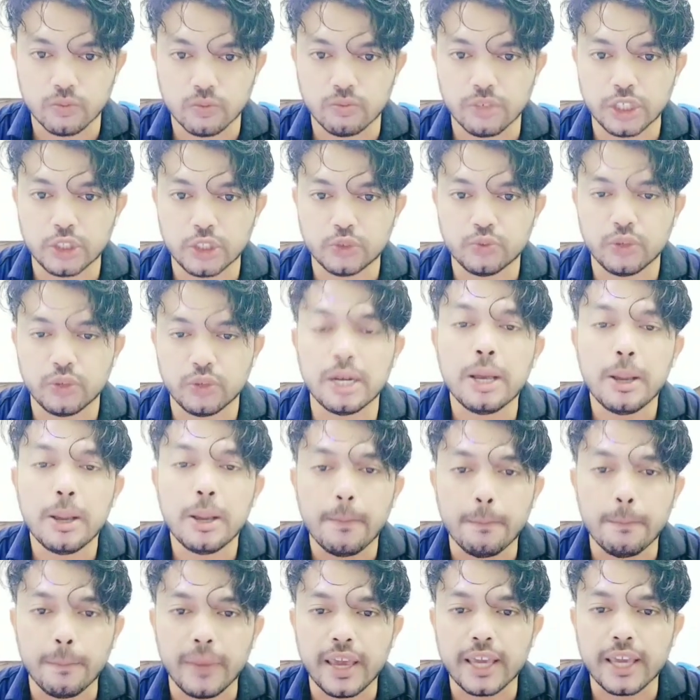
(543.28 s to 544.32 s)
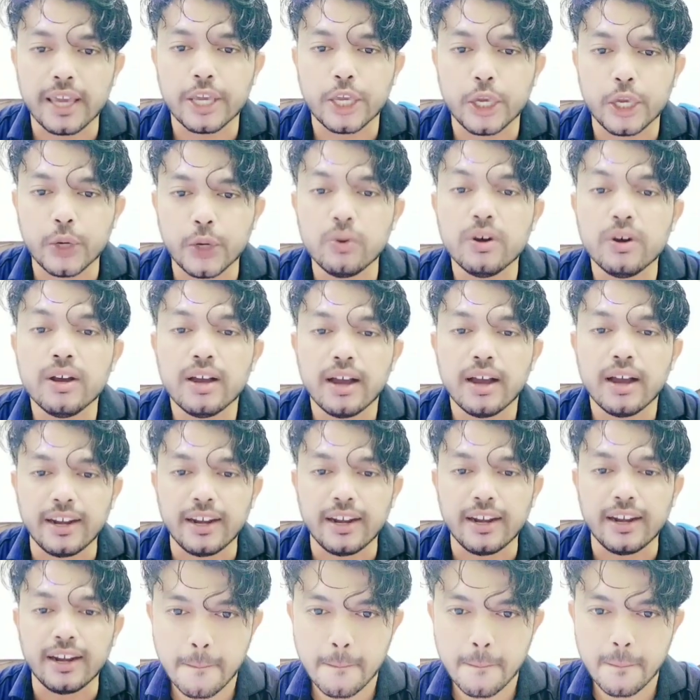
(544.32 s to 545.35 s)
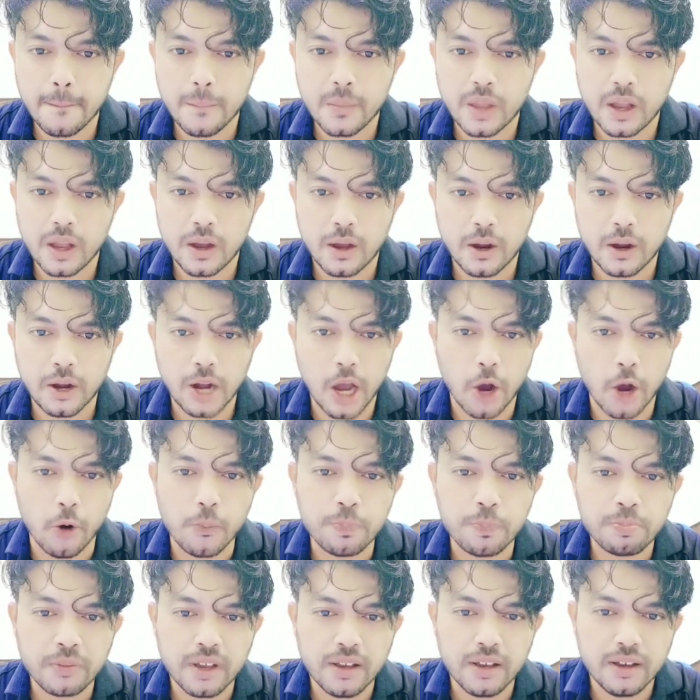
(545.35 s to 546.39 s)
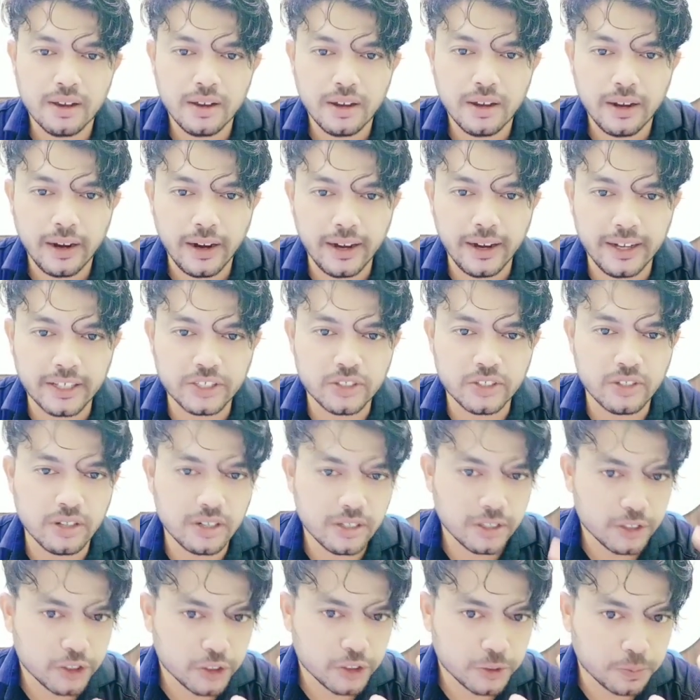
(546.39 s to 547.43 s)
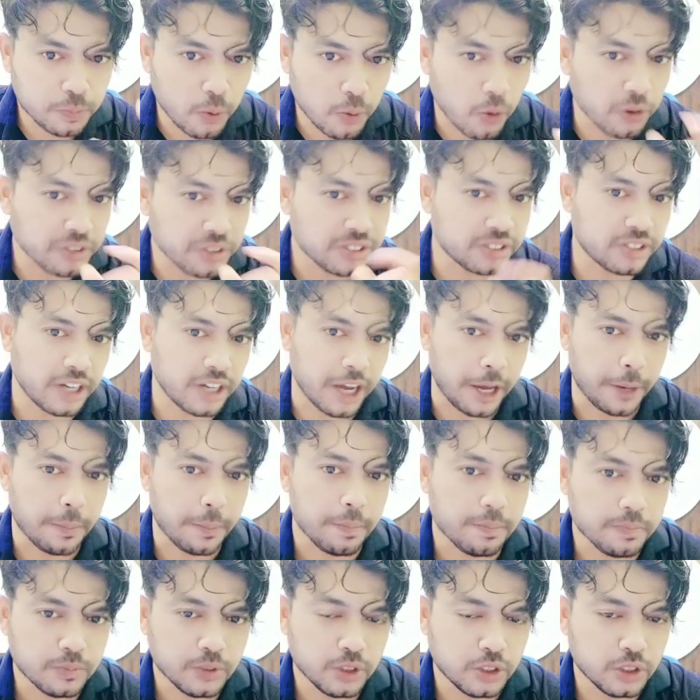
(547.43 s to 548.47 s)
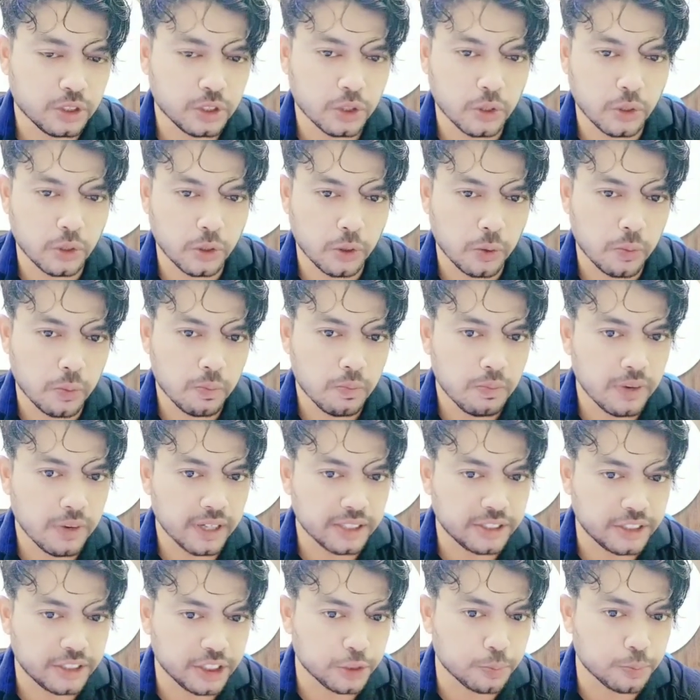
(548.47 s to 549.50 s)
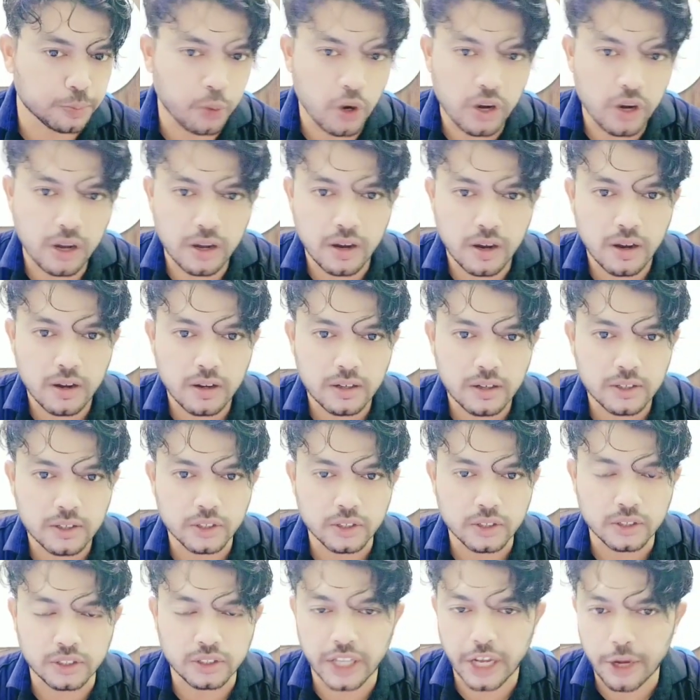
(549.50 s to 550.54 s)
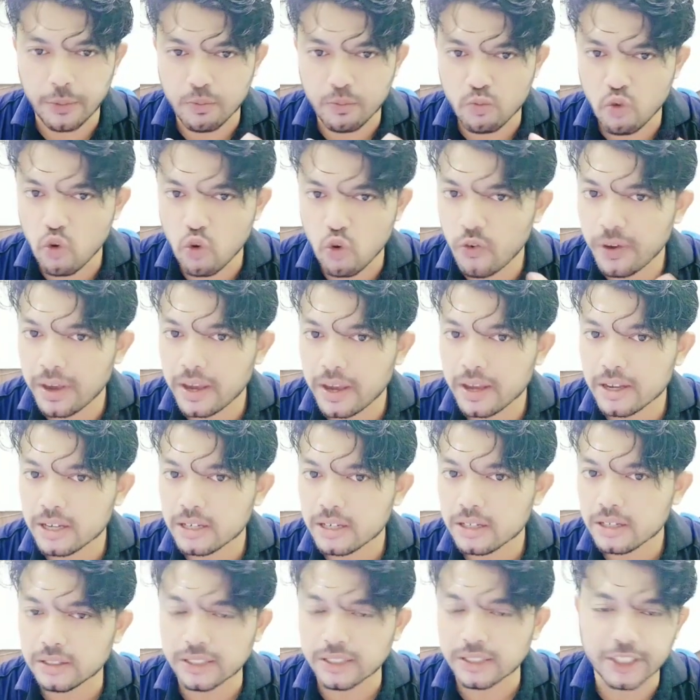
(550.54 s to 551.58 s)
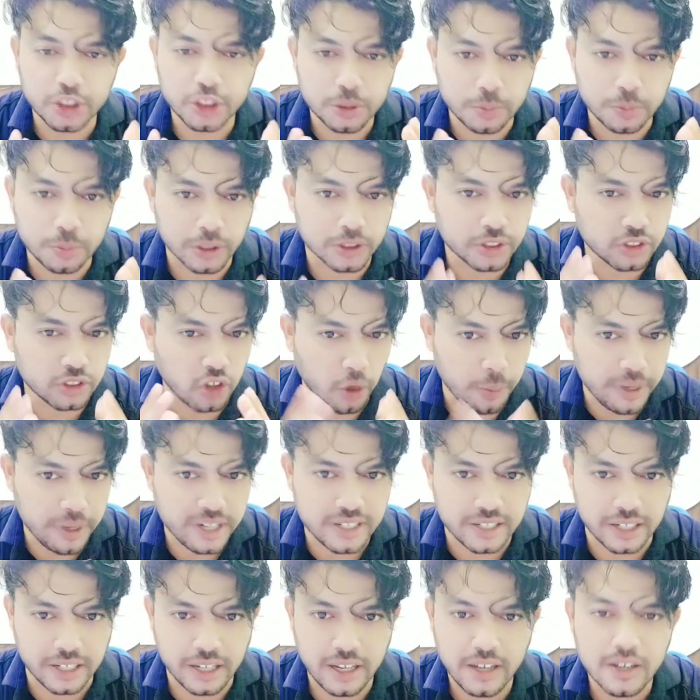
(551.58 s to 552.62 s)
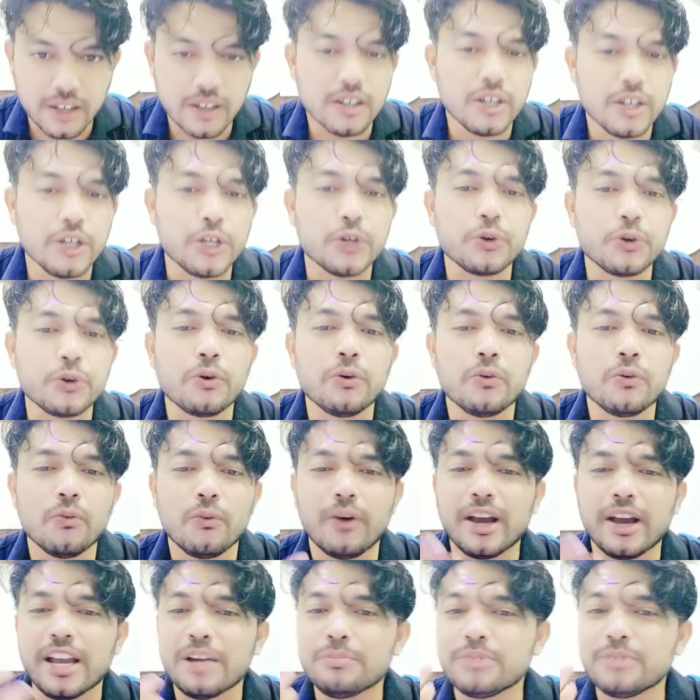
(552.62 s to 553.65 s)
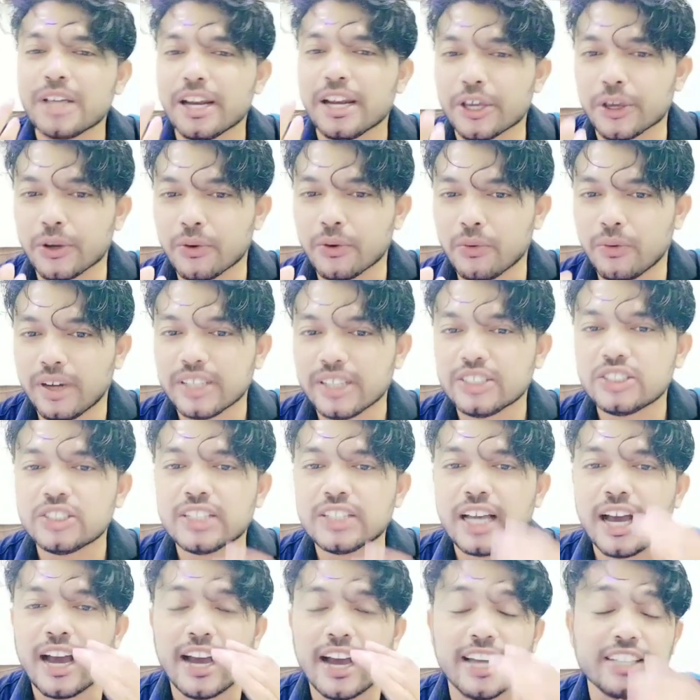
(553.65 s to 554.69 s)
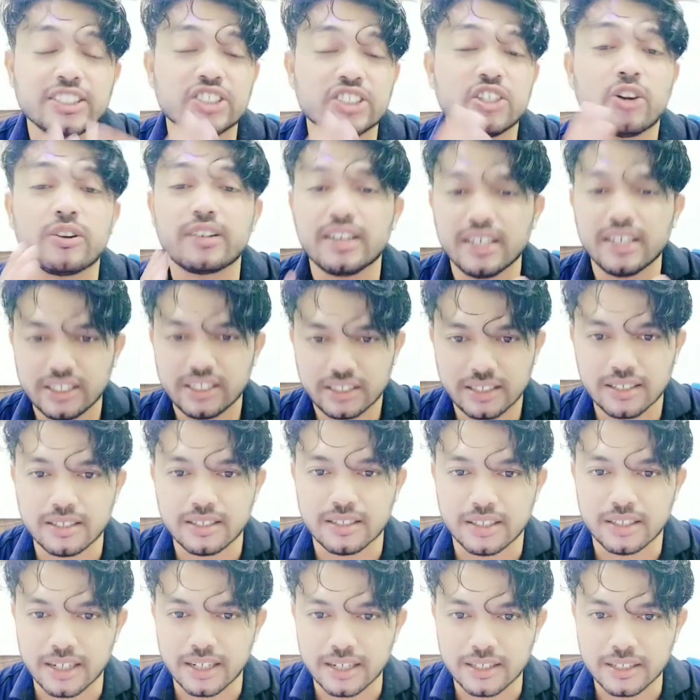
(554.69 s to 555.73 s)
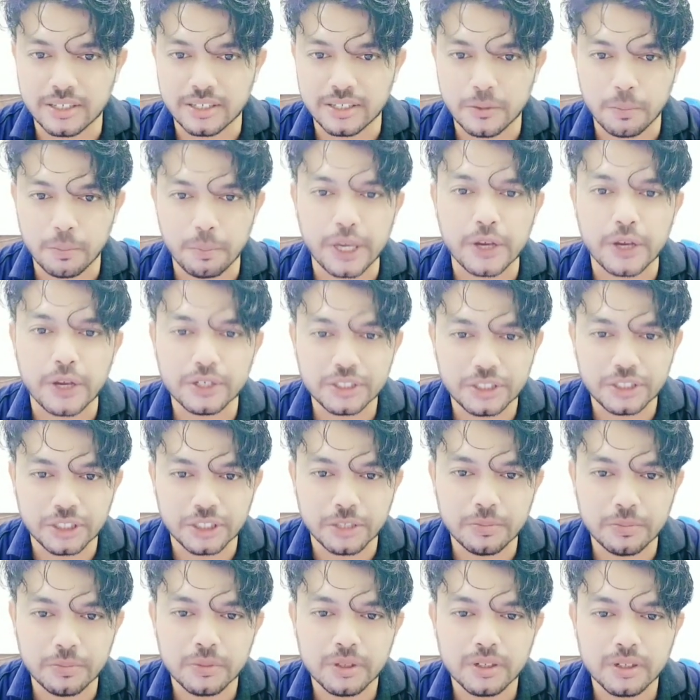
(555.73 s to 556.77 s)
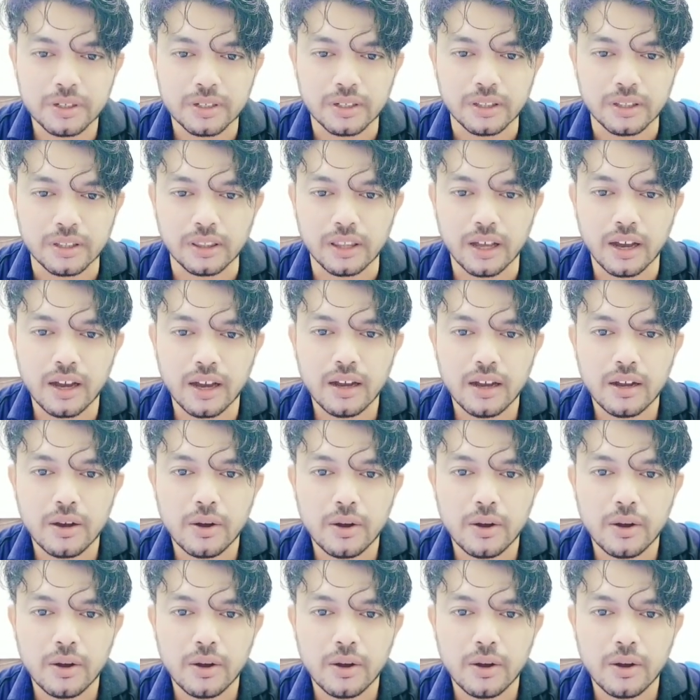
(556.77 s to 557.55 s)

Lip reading: which will make you understand. Now it is the sports time. So first is book, then movie, then sports commentary. Why I'm telling you, why I shortlisted that? Because of the